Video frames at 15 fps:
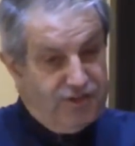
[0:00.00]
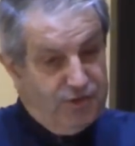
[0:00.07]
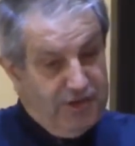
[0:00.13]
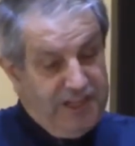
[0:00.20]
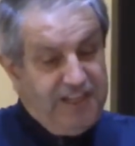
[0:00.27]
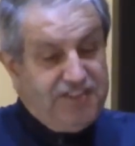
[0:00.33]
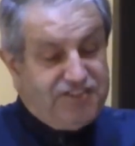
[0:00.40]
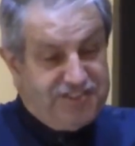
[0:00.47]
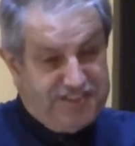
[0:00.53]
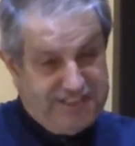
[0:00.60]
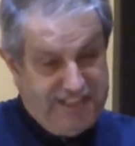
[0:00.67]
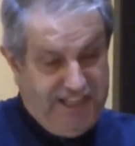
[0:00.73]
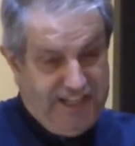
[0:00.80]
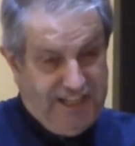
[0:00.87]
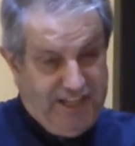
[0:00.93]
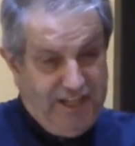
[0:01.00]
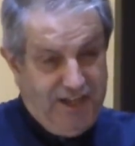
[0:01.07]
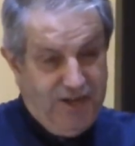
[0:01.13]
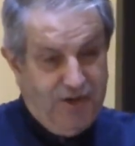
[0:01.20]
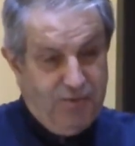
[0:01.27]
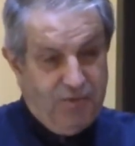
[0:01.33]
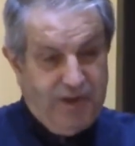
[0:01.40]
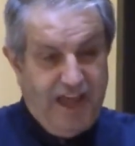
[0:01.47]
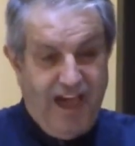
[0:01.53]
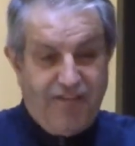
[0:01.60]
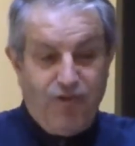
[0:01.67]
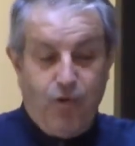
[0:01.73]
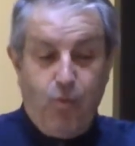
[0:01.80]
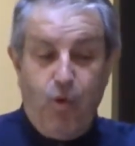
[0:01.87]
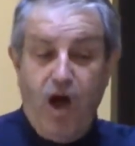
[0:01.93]
So each city would
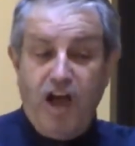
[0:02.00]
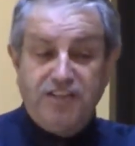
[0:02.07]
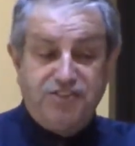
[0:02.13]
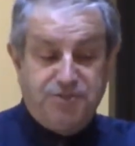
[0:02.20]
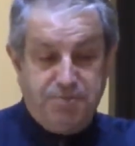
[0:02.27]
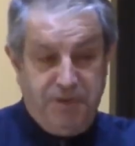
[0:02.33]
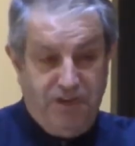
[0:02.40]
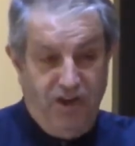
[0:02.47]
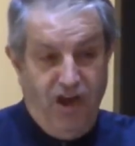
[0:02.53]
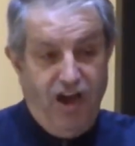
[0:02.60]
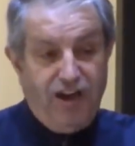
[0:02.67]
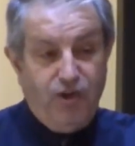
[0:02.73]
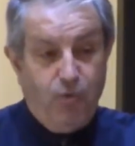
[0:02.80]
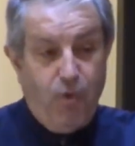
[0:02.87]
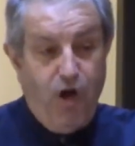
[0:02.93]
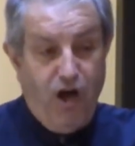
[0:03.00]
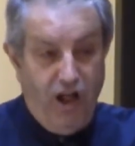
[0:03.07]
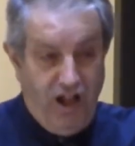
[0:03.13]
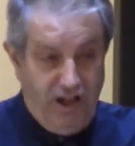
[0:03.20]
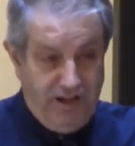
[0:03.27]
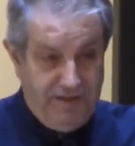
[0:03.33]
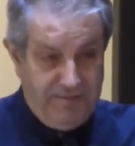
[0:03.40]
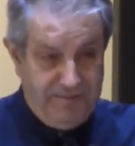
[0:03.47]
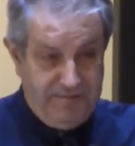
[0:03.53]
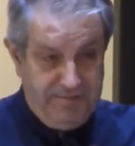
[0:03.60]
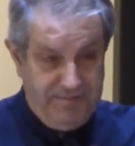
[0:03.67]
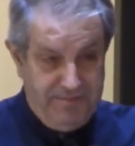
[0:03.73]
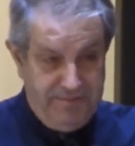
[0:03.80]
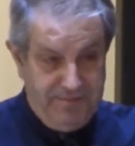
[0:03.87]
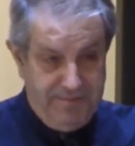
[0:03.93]
have a watchman on a wall,
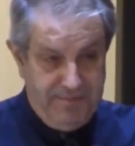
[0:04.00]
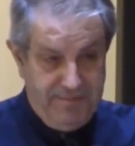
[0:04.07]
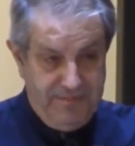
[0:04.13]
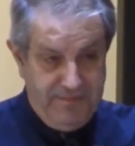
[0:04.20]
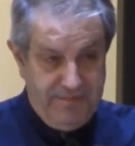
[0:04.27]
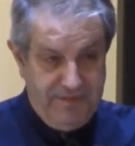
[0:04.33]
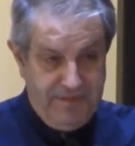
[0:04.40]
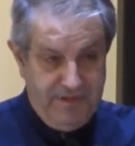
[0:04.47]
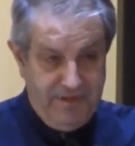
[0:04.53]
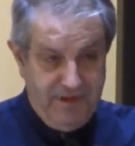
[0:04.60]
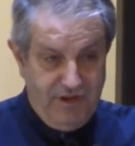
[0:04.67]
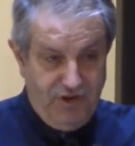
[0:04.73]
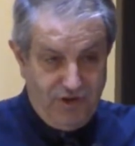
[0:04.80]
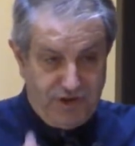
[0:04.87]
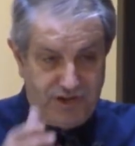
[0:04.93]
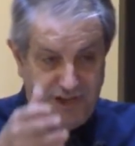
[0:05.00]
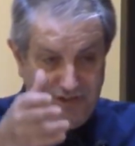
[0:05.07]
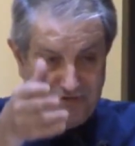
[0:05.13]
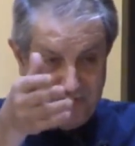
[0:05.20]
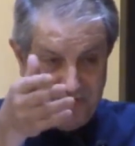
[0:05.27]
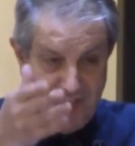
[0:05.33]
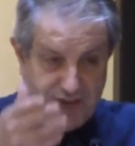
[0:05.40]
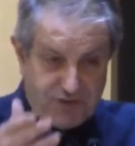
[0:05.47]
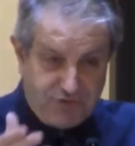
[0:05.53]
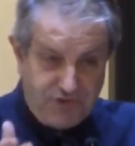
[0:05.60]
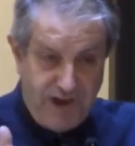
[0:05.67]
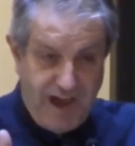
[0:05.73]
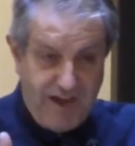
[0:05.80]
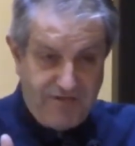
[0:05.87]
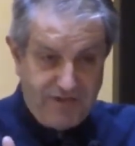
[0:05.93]
looking for that
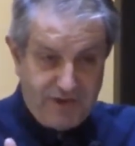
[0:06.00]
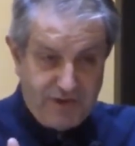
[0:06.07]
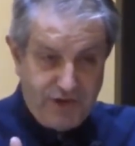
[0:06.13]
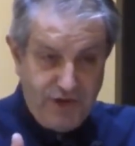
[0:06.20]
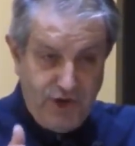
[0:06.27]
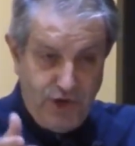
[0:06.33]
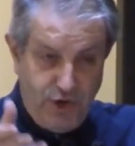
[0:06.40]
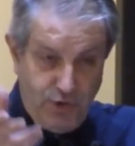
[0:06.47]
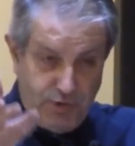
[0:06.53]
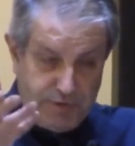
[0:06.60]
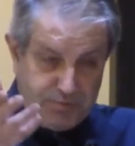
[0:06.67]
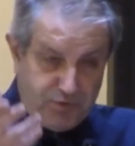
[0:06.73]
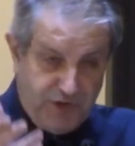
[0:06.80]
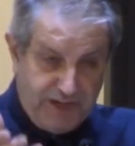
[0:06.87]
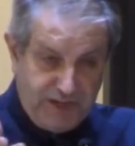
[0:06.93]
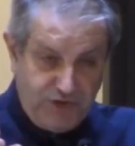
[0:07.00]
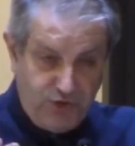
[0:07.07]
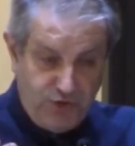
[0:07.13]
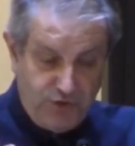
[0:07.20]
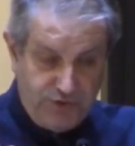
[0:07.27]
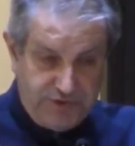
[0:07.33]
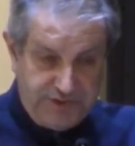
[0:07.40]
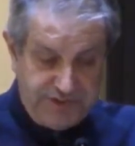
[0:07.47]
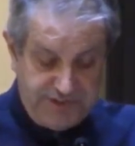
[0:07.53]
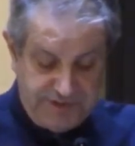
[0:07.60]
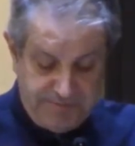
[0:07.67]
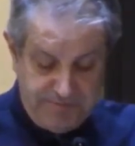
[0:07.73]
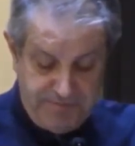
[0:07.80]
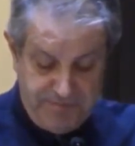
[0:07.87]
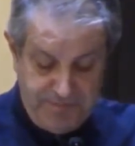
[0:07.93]
traveler who would bring
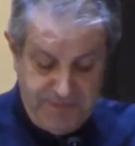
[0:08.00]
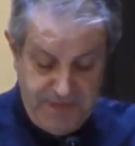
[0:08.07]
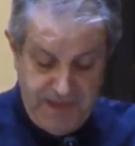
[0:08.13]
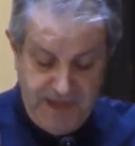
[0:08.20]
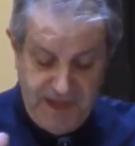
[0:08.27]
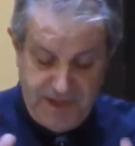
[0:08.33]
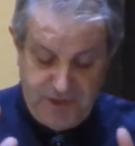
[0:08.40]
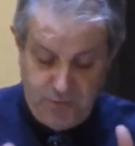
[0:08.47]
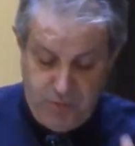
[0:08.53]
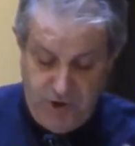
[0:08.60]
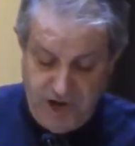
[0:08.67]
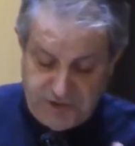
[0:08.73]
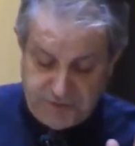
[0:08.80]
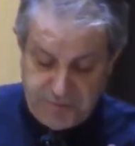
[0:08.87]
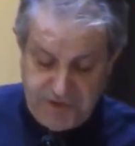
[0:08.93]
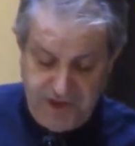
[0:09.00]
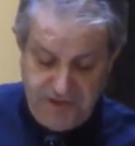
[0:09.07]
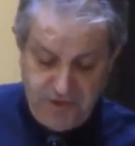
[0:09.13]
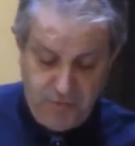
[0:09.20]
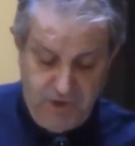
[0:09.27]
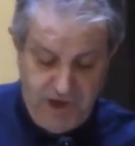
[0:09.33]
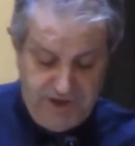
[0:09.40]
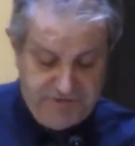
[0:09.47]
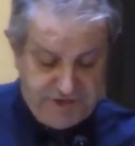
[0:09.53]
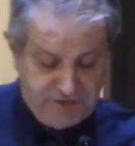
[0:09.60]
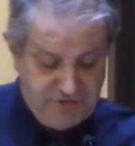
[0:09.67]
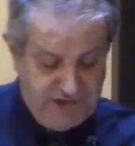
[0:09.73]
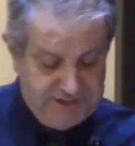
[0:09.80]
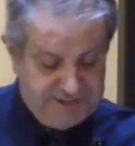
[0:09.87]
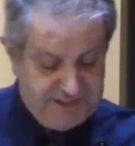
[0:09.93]
news. And the watchman on the wall of a
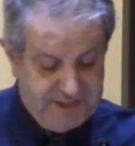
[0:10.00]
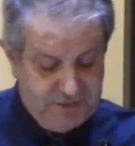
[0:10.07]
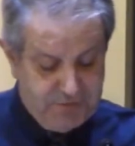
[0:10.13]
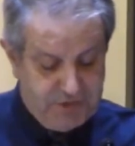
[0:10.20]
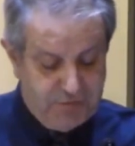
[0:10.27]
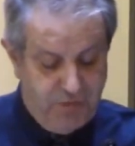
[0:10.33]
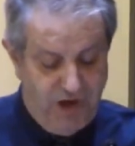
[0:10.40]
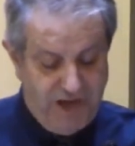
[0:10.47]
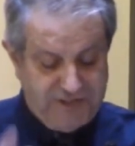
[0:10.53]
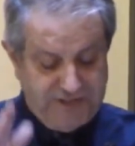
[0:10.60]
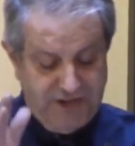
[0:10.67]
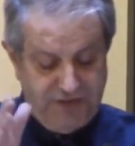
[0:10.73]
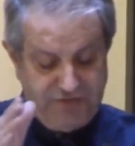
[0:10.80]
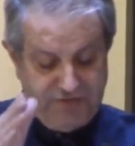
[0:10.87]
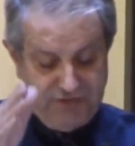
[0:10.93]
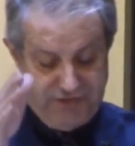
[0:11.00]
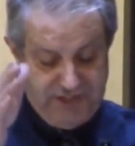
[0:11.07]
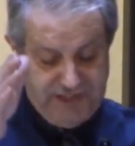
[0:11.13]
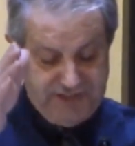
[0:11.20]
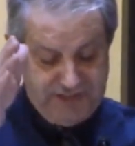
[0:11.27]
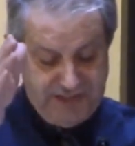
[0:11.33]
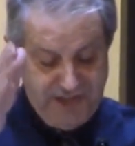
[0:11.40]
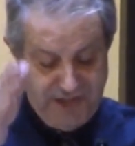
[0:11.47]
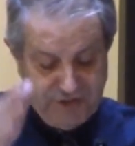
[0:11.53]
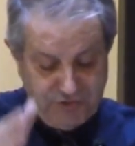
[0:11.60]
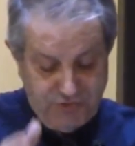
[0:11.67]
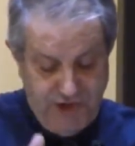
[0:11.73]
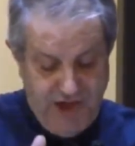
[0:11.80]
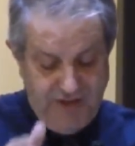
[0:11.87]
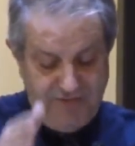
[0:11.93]
great city would watch out for these
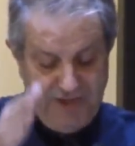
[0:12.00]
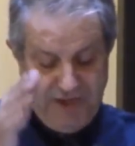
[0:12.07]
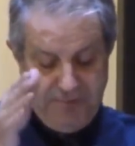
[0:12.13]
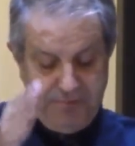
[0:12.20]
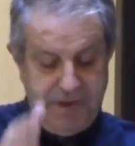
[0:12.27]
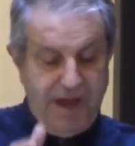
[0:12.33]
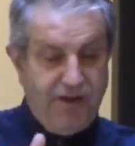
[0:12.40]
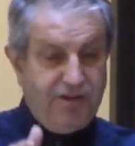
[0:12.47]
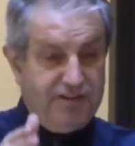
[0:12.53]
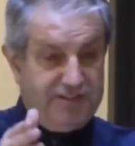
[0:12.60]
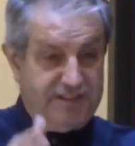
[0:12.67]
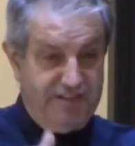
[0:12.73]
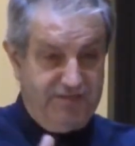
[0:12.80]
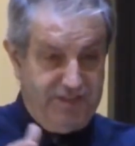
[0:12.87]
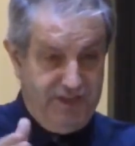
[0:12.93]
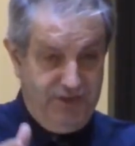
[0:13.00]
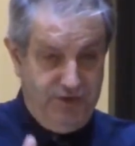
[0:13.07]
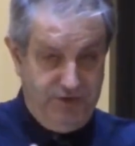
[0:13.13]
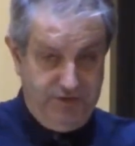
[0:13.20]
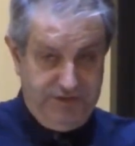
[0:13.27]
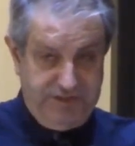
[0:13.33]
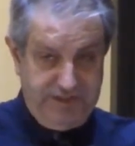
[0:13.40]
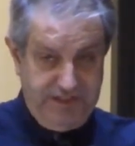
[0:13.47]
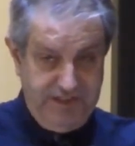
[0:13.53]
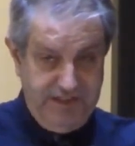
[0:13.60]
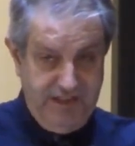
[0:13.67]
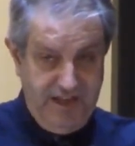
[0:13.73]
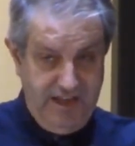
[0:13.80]
traveling bearers of the news,